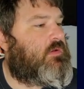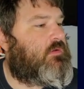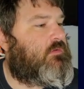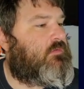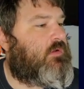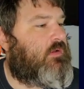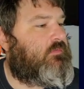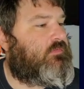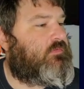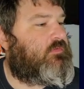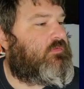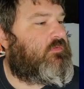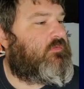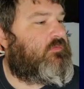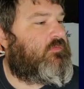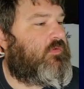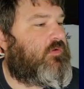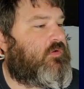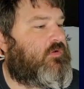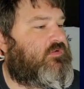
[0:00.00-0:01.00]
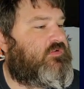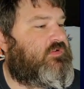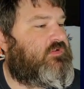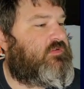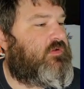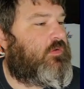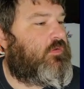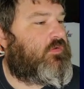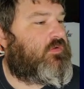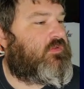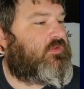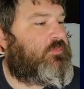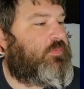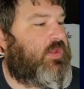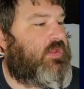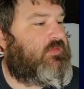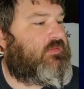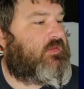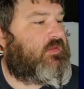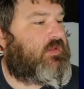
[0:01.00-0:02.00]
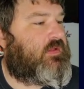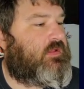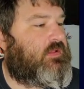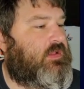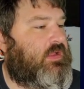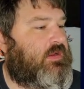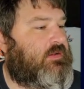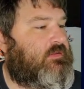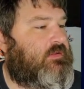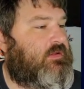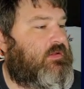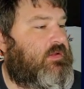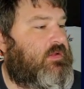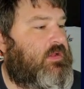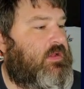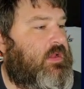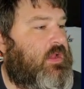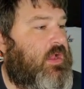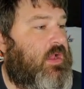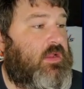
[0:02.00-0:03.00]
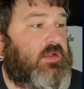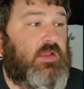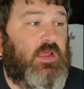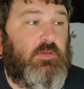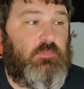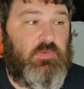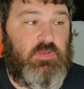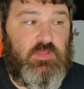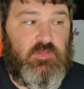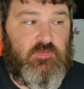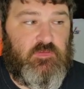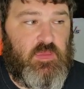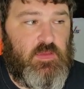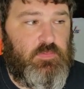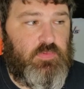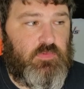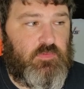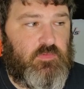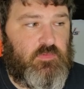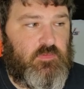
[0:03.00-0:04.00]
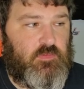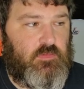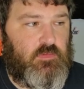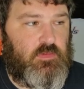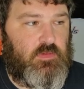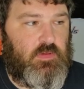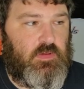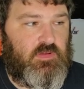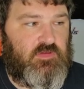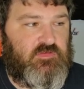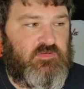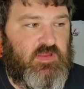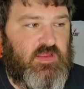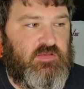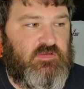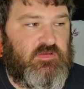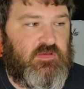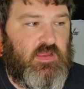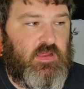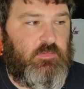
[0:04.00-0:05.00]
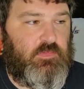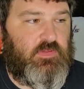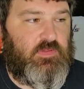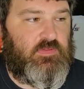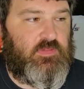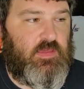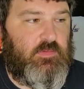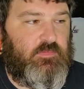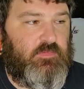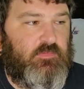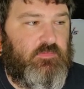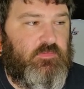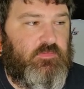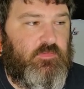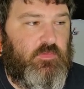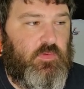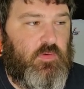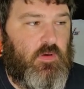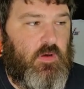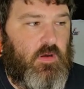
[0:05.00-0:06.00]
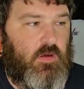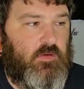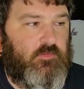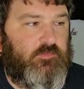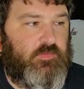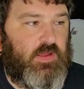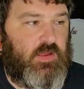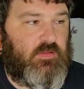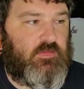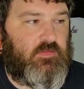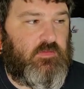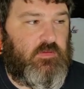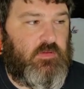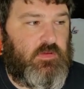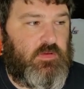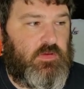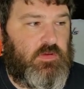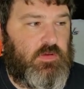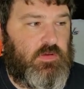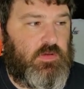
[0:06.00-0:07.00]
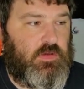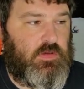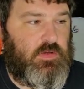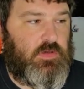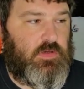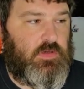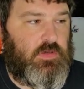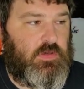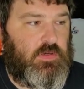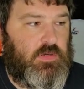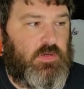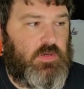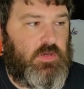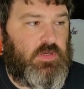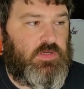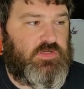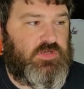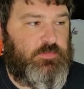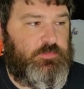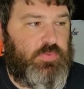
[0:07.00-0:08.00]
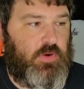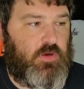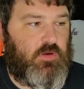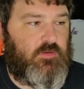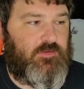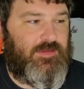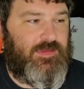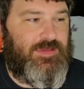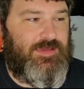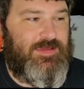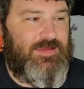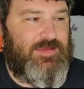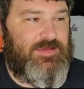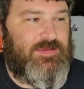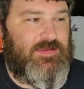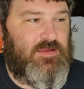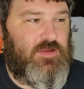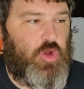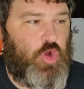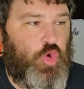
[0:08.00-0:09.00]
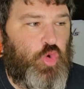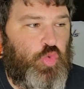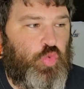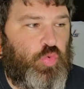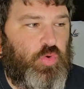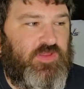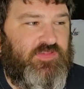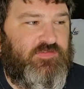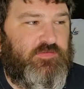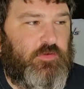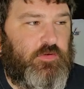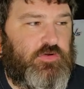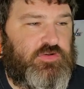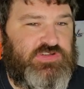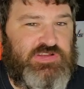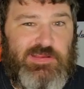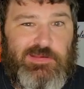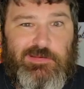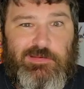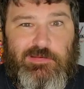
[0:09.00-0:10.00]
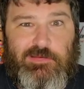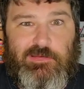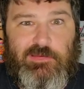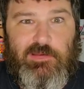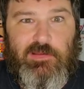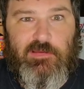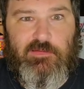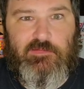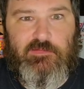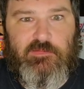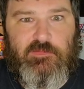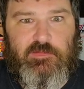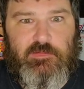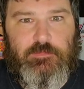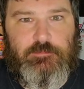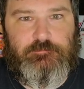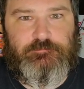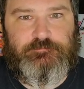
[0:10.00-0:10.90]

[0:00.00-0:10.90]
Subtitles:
Travel to Voyager token space and collect anomaly samples. Exchange anomaly samples for artifacts, ship parts, and research dust.